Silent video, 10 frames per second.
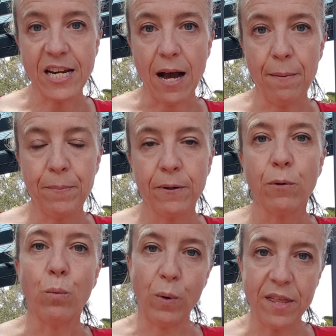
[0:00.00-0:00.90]
up
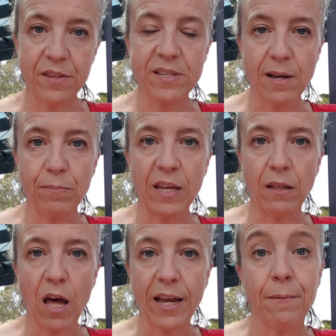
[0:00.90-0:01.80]
with something
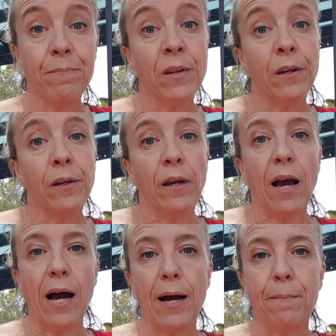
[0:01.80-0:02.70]
like,
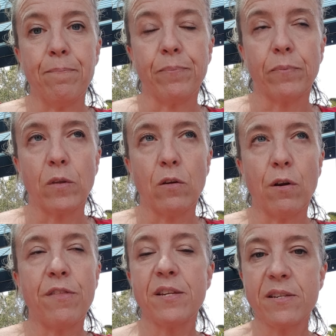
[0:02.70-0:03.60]

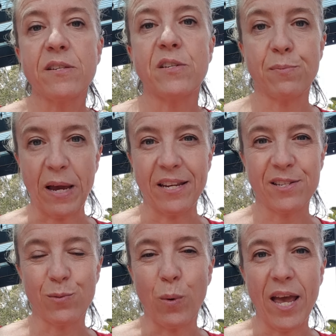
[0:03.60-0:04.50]
this is a
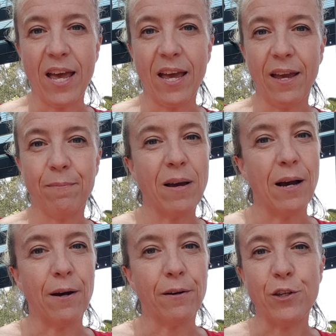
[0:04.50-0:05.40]
space where
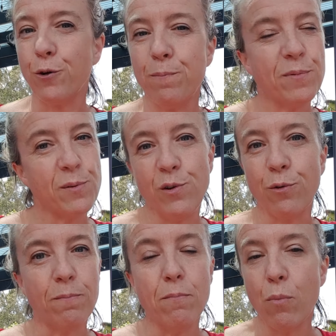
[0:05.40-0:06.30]

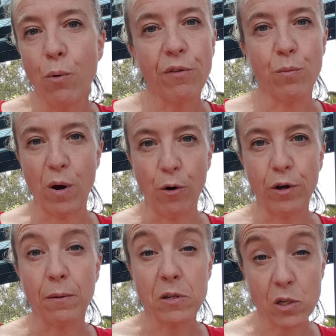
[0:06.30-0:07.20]
you're more than
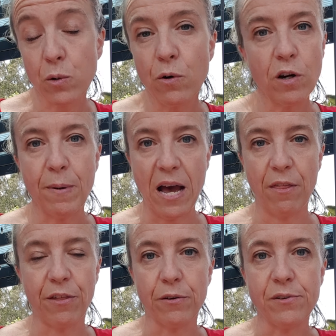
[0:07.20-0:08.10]
welcome to talk
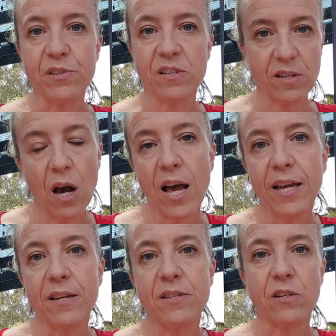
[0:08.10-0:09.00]
about those
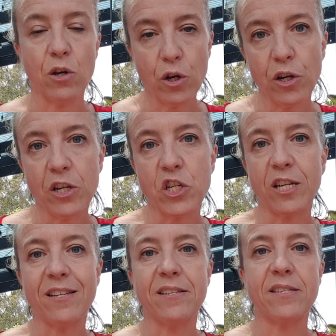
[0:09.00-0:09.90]
desires and
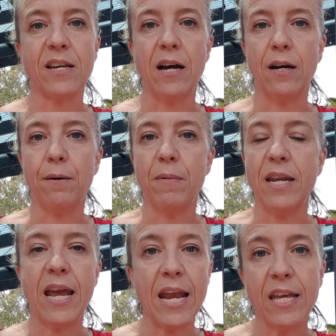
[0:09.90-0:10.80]
urges,
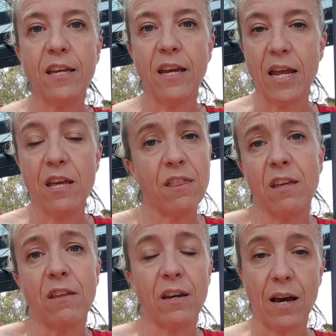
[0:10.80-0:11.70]
and
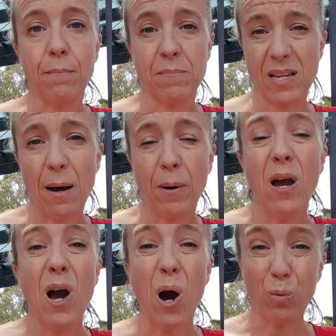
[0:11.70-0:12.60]
anything that comes up
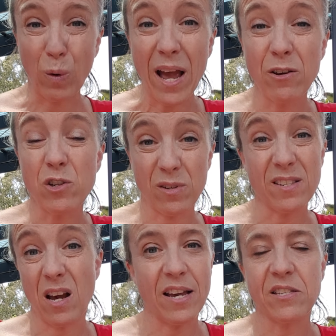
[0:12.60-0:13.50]
around your
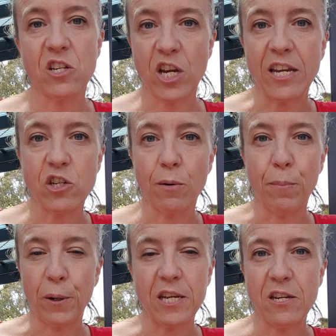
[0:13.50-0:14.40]
desires to change your
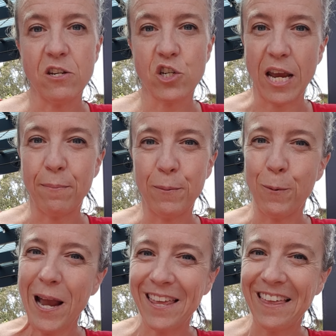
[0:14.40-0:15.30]
body shape and
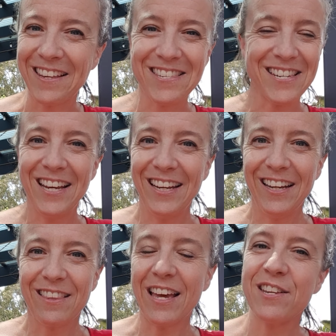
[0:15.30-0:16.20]
weight.
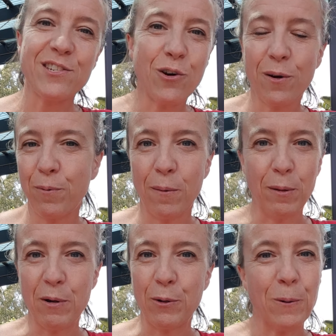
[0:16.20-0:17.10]
That is not a
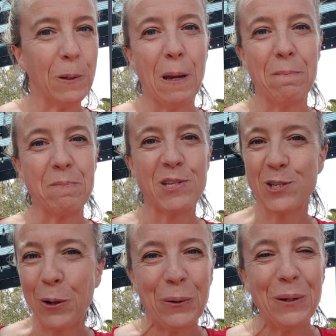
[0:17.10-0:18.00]
problem at all. I'm
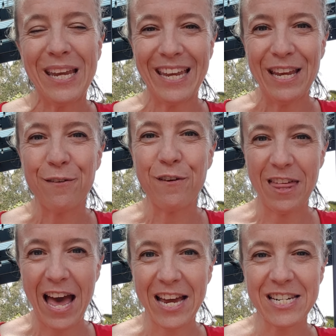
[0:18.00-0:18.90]
so here for
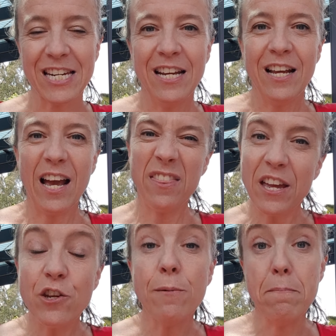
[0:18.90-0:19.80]
that. And then
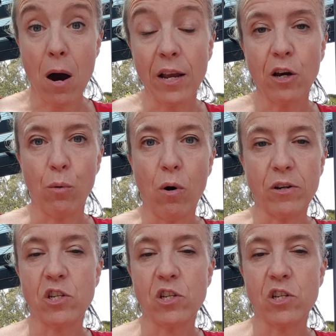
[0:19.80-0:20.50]
you might go on